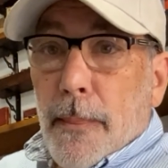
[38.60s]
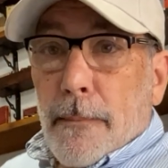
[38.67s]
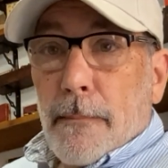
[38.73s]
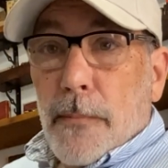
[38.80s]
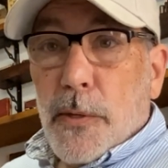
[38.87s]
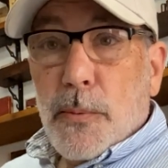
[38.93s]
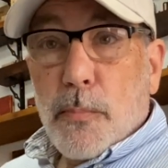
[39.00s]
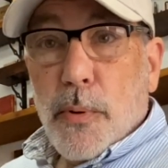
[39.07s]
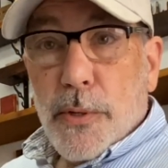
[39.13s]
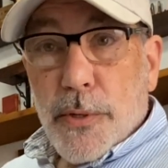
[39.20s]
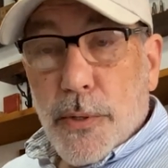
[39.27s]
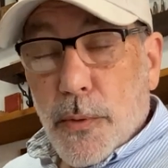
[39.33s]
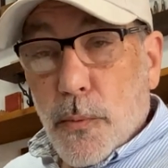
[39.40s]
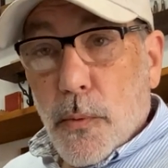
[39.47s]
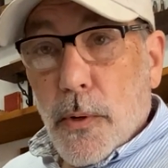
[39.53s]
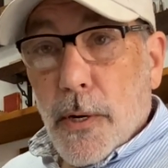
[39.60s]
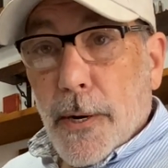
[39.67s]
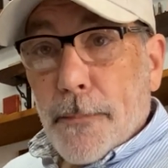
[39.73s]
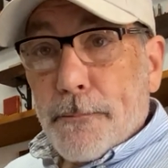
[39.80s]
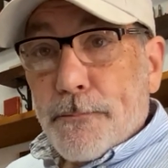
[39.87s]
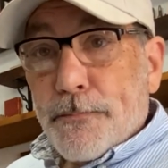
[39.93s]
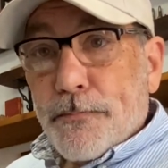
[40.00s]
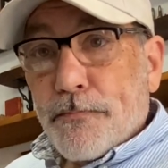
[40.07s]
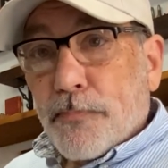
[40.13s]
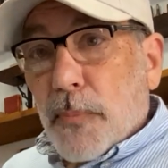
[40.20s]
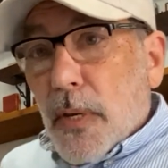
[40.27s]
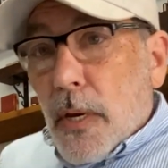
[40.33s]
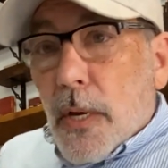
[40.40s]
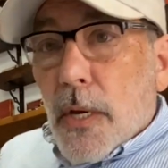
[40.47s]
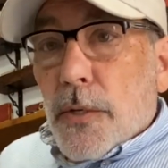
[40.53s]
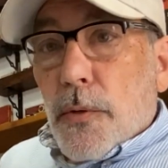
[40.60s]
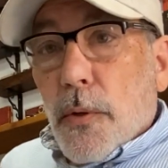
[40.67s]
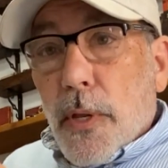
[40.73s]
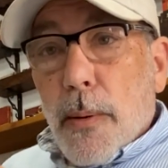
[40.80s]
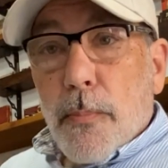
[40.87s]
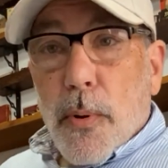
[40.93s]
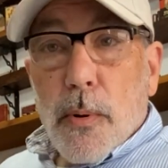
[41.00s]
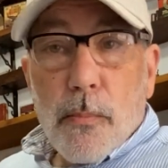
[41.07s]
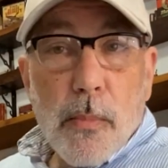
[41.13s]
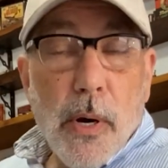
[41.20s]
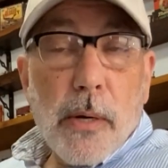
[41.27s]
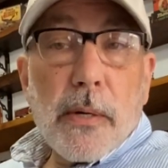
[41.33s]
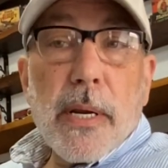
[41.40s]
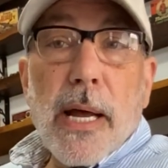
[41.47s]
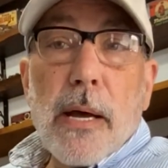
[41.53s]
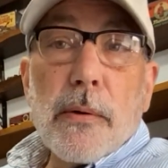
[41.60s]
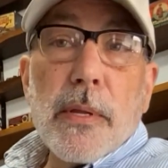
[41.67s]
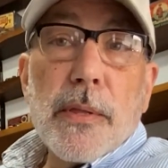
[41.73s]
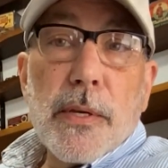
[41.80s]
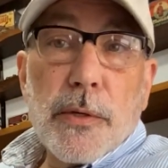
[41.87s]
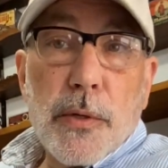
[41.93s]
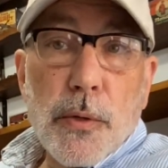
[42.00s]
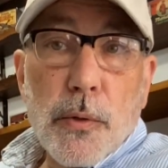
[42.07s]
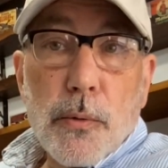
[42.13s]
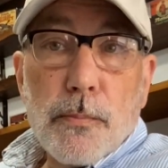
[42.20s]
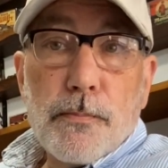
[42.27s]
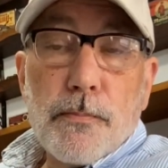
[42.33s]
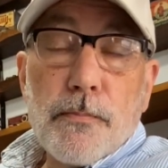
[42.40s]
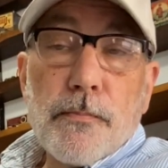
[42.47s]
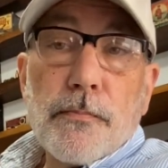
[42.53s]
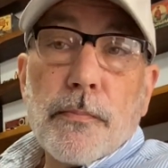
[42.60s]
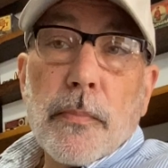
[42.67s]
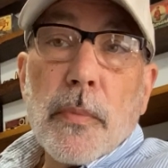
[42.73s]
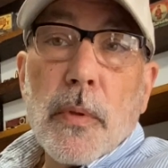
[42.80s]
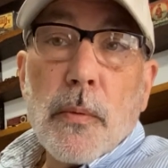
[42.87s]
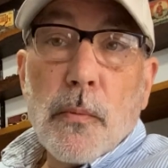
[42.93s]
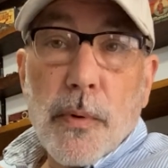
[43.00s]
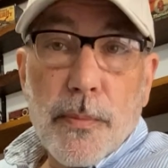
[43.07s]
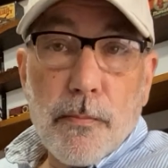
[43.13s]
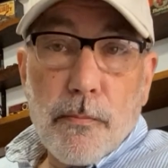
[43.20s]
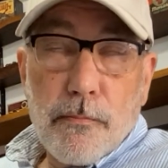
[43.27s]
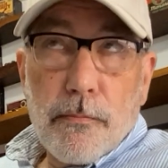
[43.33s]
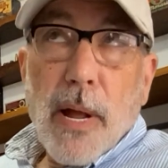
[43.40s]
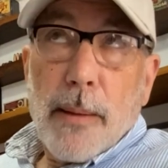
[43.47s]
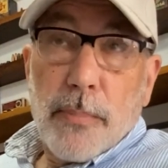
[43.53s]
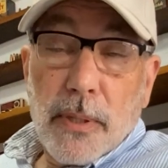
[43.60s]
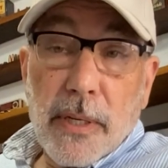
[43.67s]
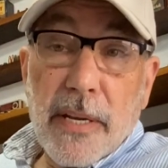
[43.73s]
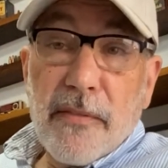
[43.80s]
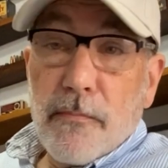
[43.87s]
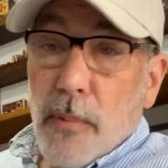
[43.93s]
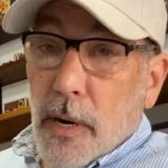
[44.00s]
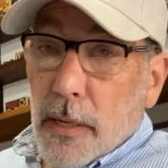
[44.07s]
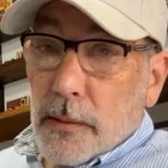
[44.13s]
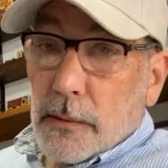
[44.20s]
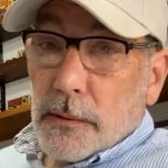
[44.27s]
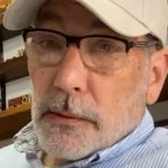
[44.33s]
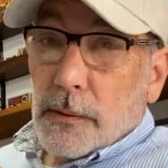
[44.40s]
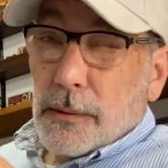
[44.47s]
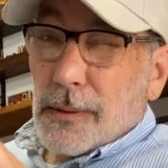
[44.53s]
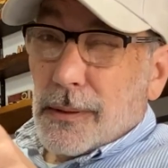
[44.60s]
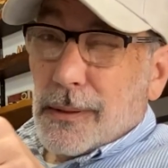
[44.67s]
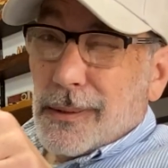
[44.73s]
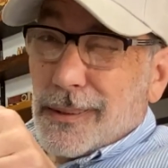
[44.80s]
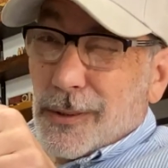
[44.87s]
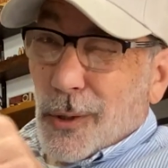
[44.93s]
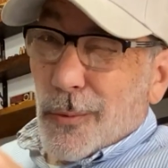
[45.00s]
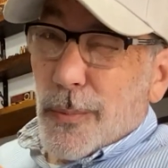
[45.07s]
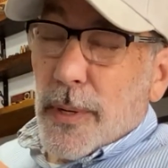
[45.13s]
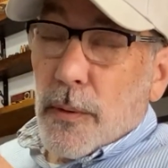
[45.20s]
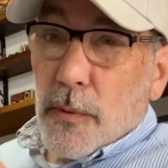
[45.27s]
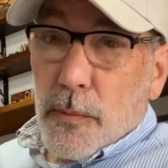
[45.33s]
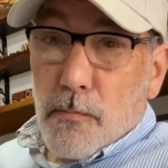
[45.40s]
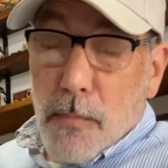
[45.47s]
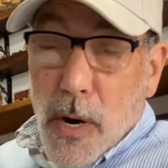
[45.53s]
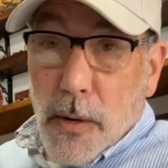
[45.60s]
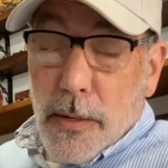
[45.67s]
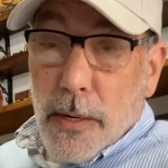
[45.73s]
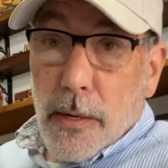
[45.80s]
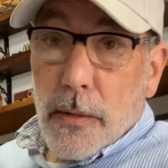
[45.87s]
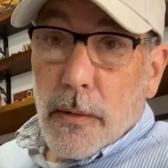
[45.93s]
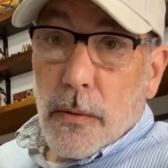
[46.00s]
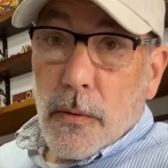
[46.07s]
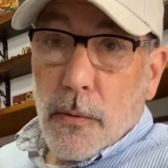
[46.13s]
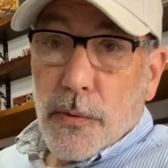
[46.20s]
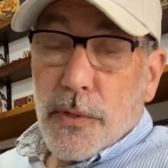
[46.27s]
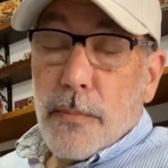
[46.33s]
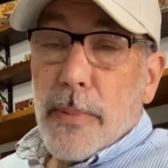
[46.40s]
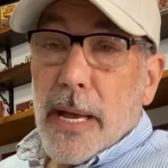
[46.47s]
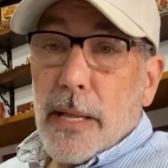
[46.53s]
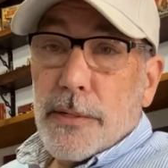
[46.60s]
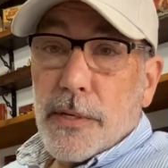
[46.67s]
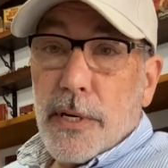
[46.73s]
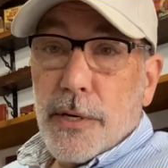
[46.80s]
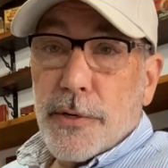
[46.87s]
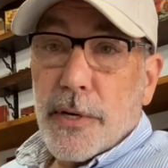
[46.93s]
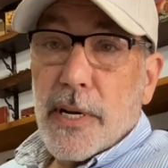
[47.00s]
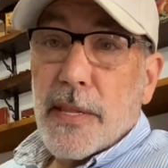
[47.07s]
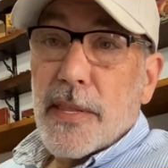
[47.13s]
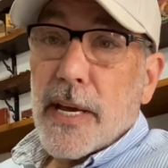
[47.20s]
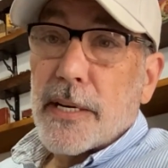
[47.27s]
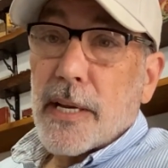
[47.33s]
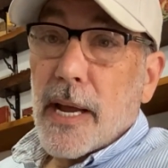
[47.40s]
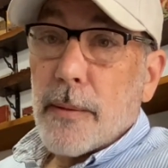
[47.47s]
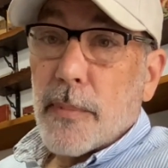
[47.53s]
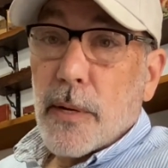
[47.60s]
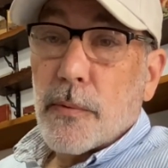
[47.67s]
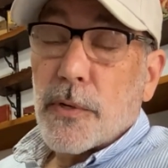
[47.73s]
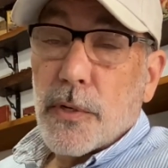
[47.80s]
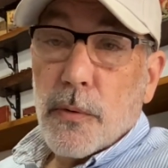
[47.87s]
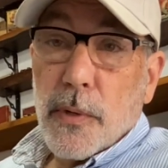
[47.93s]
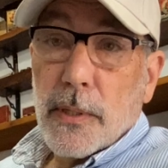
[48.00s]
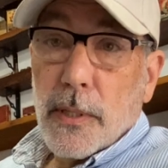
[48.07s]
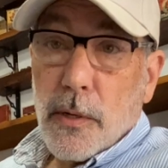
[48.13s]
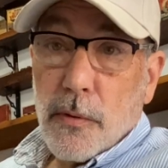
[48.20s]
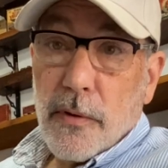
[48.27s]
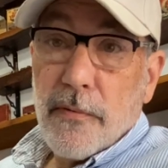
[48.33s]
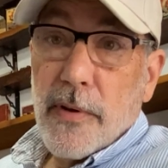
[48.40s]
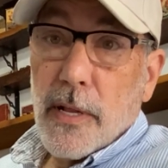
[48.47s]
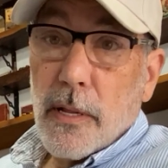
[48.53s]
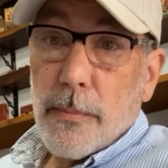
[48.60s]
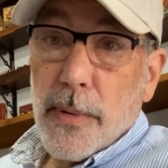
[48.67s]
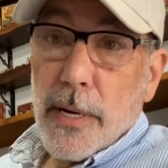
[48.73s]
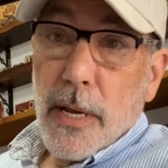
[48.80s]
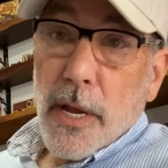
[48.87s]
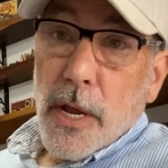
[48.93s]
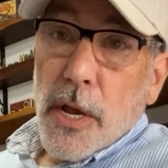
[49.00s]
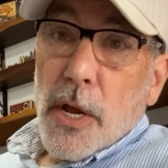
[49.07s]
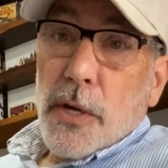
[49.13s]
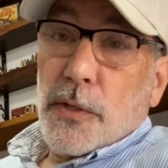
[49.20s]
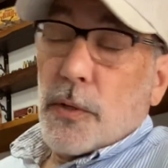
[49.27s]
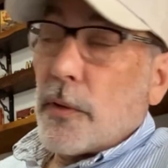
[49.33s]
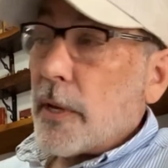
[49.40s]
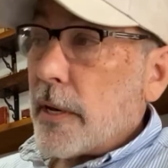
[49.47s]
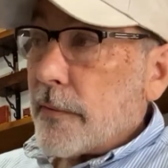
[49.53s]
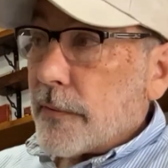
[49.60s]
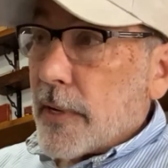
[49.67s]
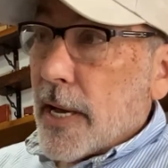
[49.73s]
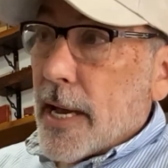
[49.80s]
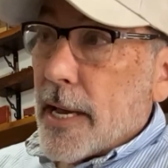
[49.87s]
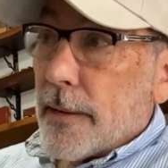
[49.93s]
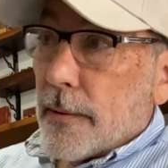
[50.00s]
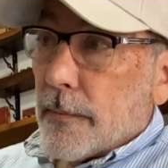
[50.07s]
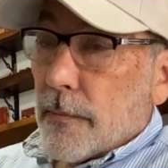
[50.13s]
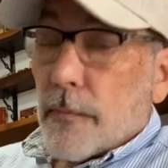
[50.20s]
let's put you to work. So they put Mark down in the tube with, I believe Mark told me it was Martin, who was the ballistician at that time that was doing load development. So they've got